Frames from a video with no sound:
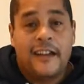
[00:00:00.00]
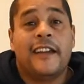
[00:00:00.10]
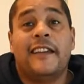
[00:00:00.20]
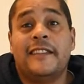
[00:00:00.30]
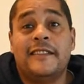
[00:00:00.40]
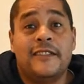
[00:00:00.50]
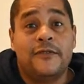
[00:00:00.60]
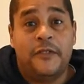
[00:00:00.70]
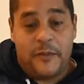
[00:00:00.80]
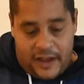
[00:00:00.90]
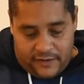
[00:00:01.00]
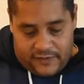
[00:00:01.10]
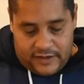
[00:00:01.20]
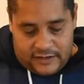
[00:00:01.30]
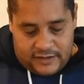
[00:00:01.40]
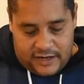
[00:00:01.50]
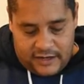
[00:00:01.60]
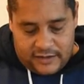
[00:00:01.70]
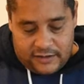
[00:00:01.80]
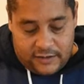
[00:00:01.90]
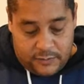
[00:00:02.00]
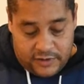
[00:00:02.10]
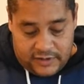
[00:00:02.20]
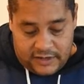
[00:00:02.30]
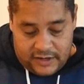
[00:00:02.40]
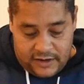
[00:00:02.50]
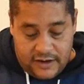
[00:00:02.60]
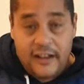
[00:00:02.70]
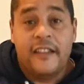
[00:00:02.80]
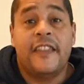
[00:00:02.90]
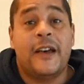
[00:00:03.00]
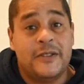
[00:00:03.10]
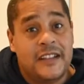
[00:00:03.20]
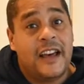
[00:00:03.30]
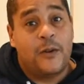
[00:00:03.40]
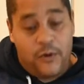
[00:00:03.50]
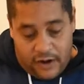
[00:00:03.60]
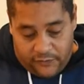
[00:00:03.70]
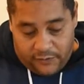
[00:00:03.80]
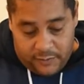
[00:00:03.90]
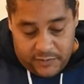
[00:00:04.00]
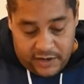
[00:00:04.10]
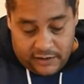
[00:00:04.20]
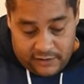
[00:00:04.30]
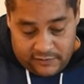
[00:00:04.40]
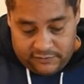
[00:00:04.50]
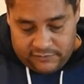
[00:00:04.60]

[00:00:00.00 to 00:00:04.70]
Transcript: I guess it doesn't really matter if it doesn't taste good, but uh, that was a lot of work for a meatloaf.